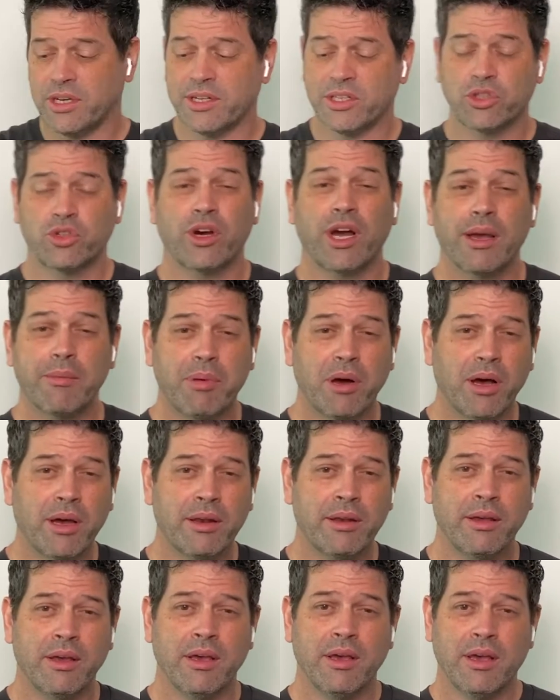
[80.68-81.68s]
a
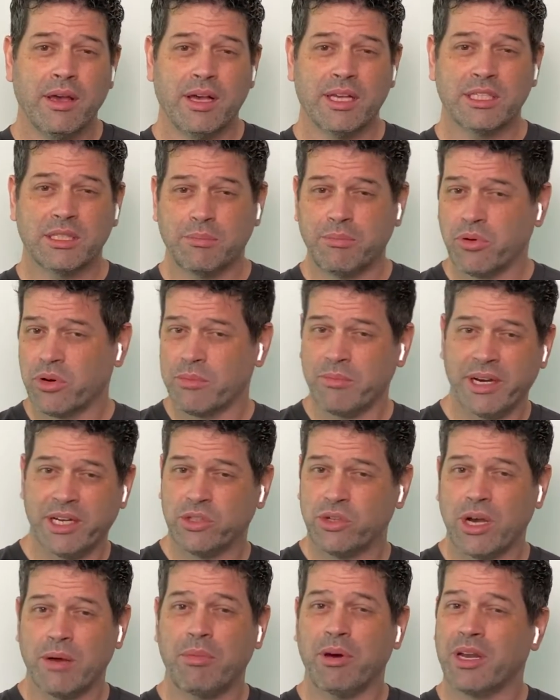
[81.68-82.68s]
tripod, supported by a
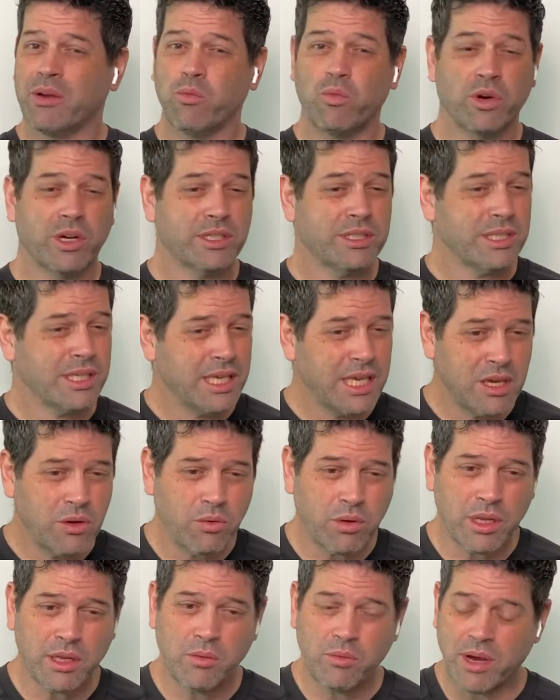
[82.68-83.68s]
tripod, it works
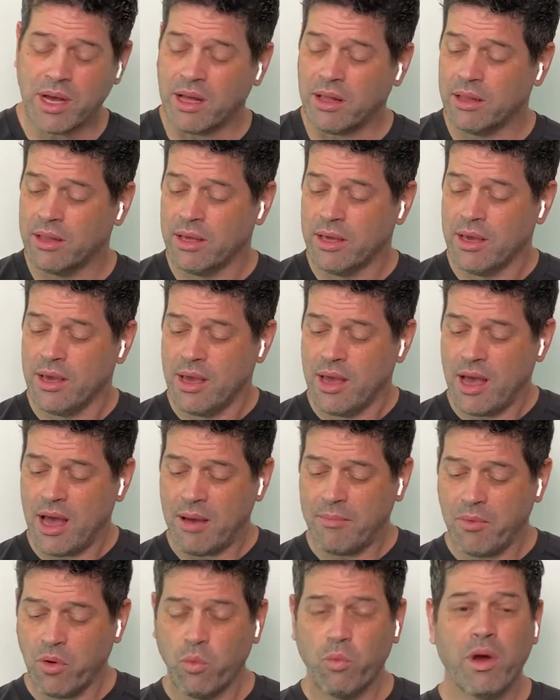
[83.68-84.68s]
equally well.
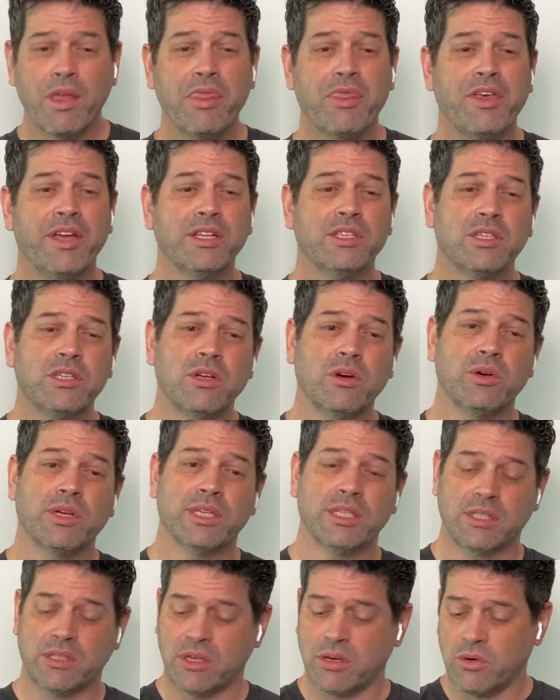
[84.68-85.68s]
One thing to
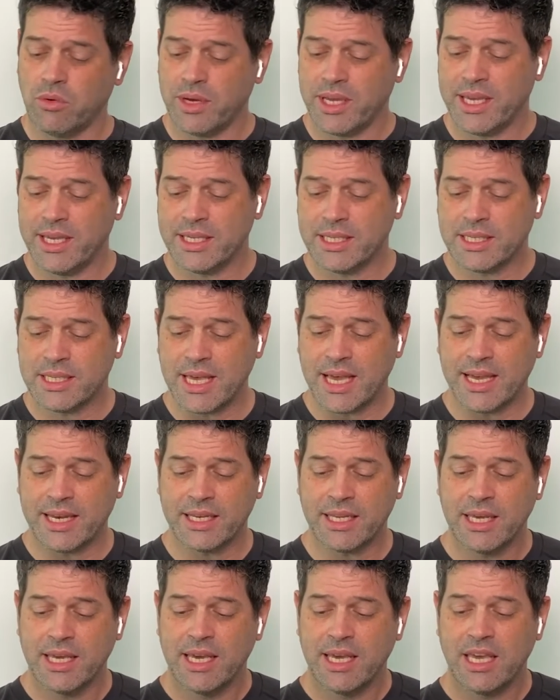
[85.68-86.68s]
notice though is that
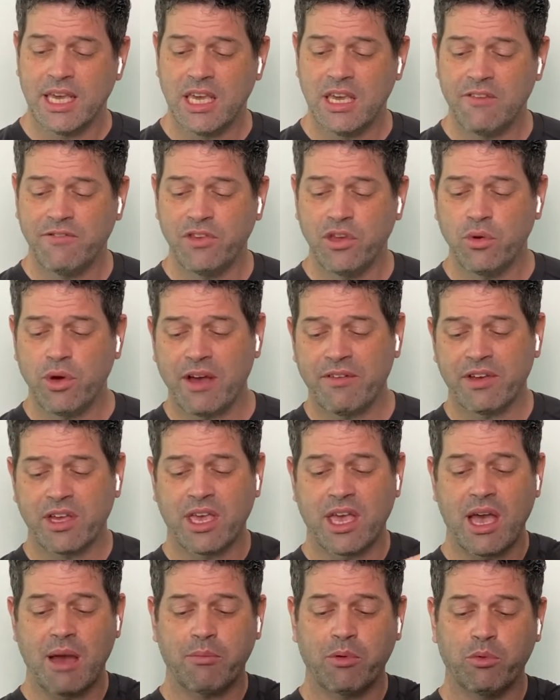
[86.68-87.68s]
if you have a
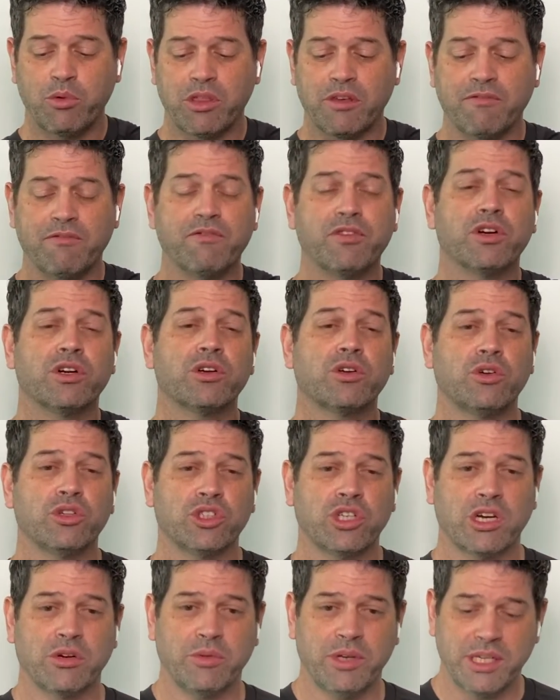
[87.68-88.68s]
camera with a vertical
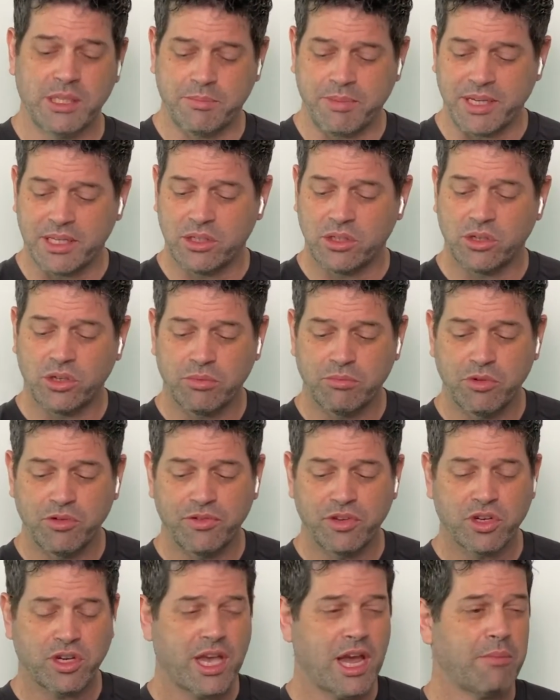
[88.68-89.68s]
shutter release button, so you're moving
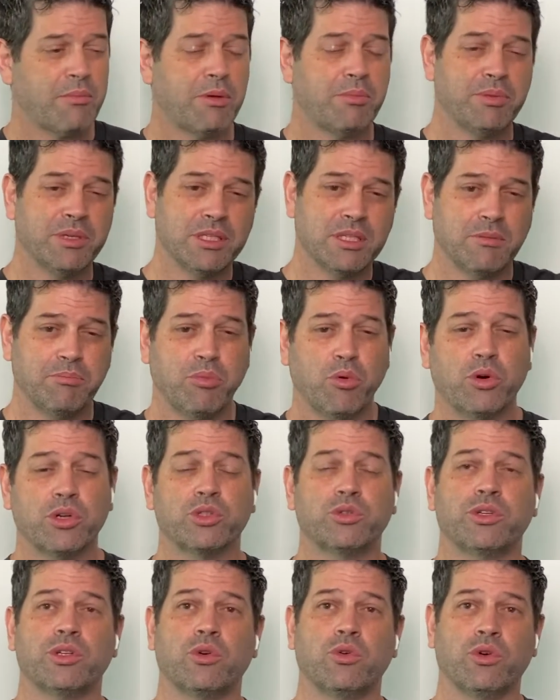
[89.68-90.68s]
your camera up into
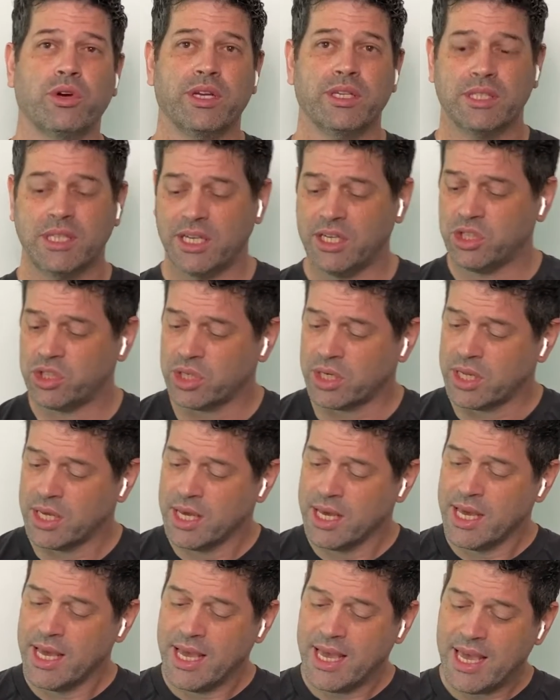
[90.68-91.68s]
portrait orientation,
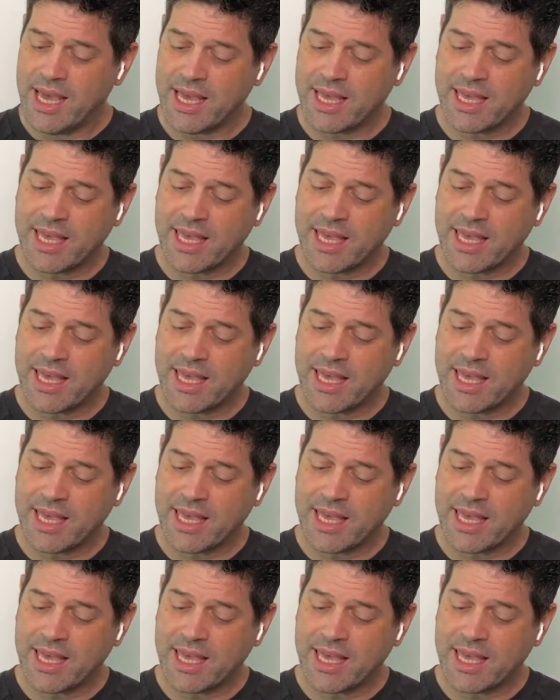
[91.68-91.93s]
it